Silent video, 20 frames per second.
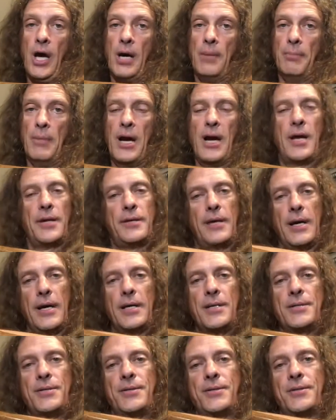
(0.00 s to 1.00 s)
My
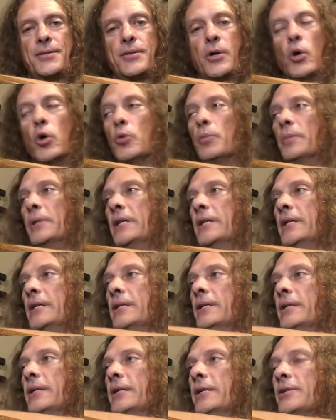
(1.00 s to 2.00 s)
dad's told
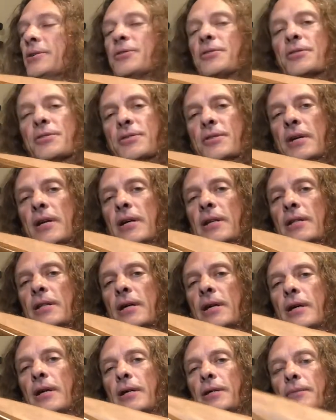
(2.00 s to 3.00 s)
me, he used to say
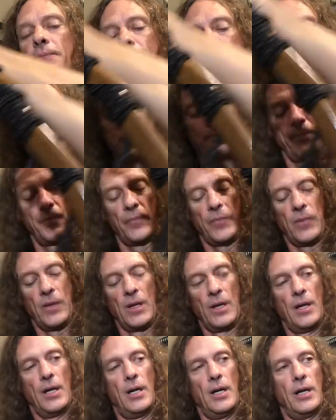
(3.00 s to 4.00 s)
that
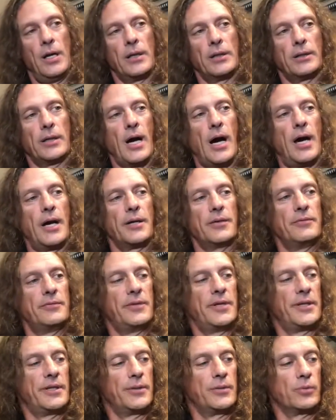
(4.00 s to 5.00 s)
God
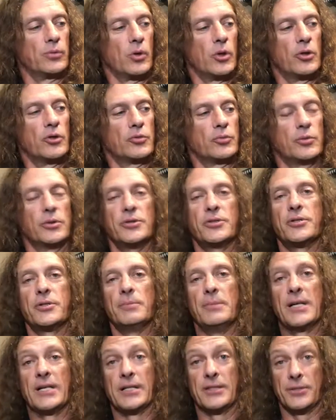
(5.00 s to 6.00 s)
invented rosewood to
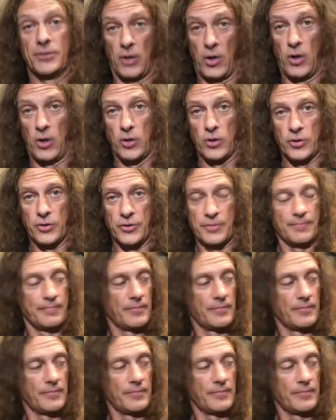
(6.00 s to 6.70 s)
make guitars.